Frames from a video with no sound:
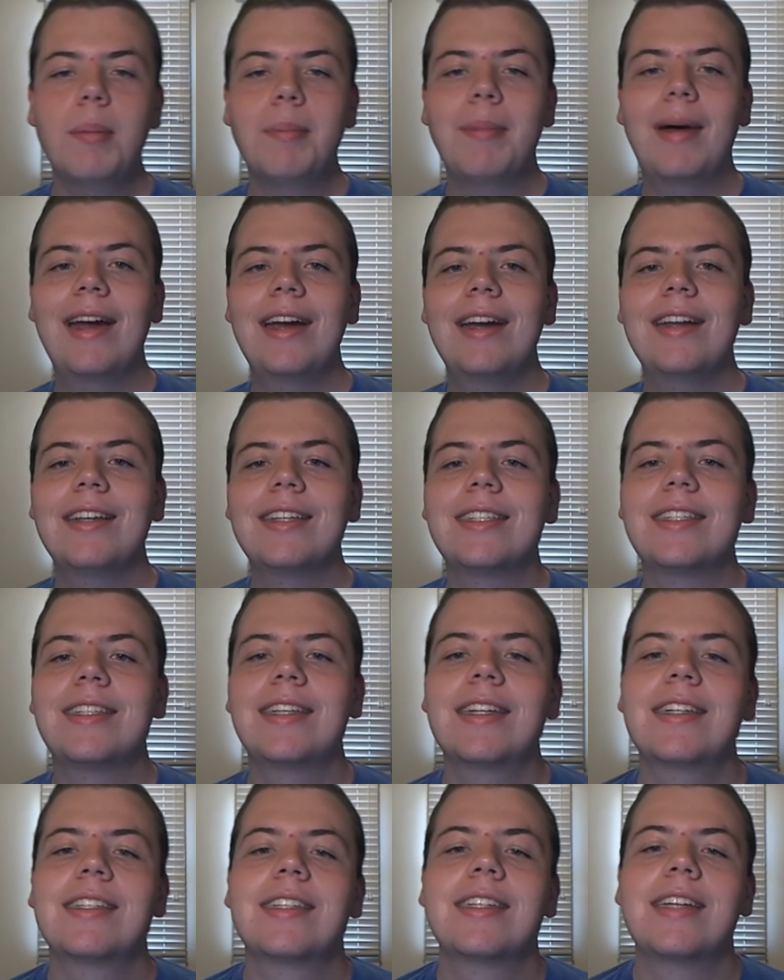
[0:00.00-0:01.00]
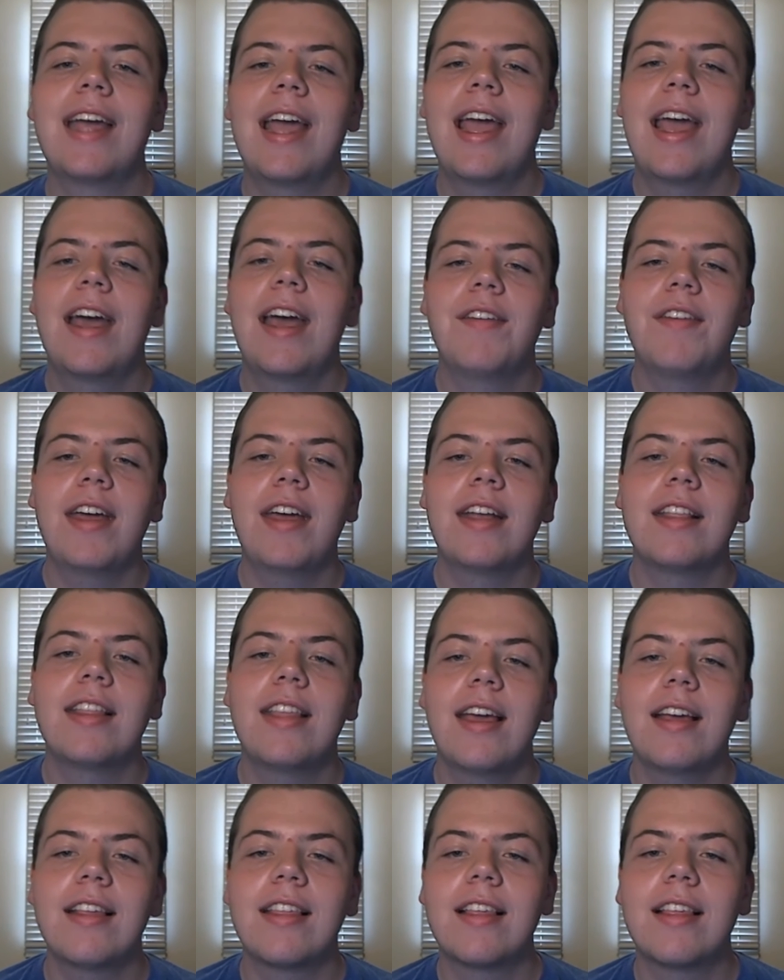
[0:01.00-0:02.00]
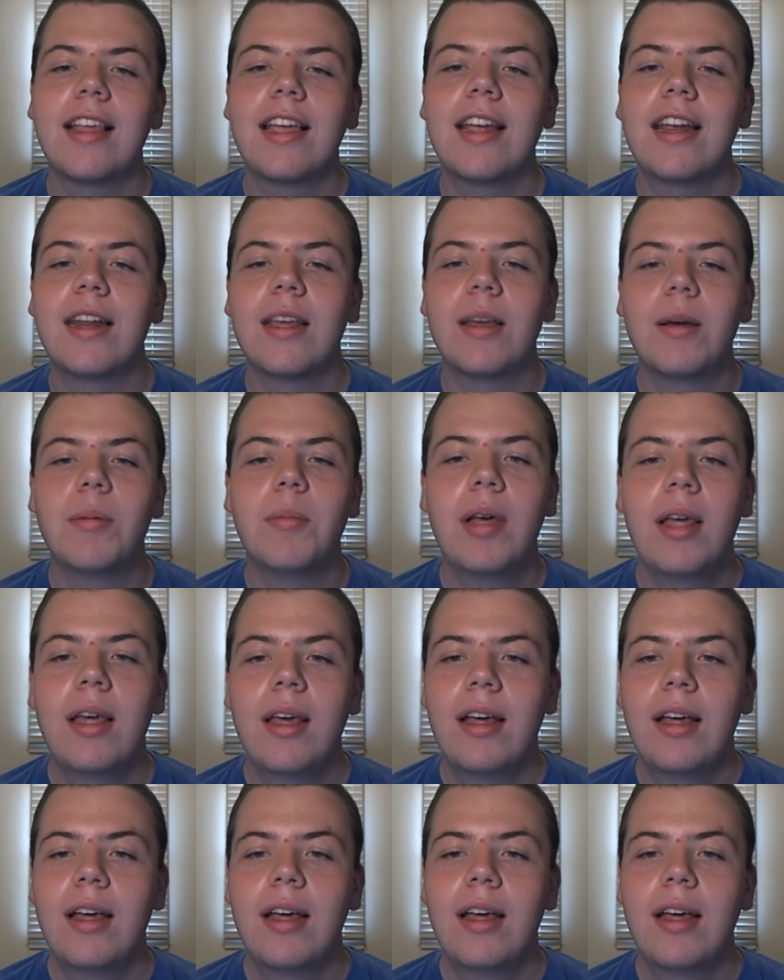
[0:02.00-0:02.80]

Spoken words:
minus 6.5 at Texas A&M.